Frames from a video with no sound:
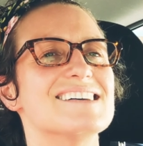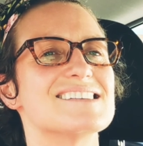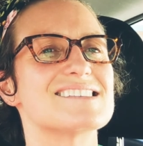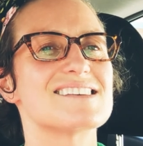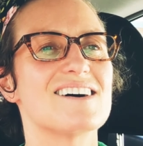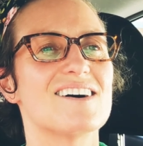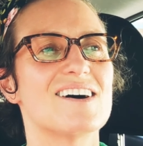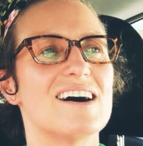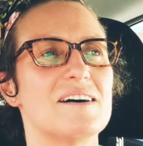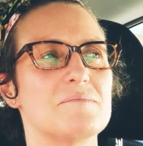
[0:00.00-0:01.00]
So
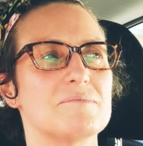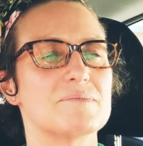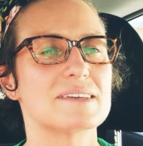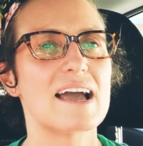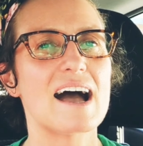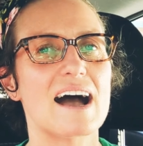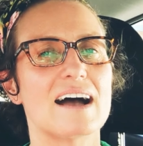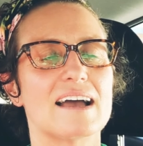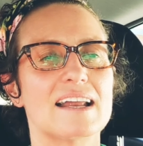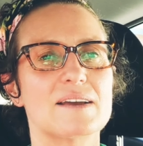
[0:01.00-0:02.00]

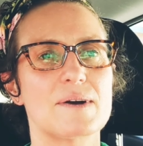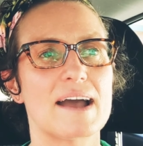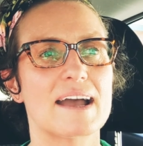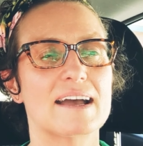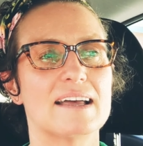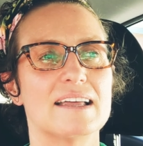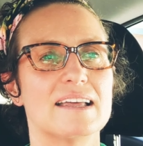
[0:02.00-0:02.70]
yeah, anyway,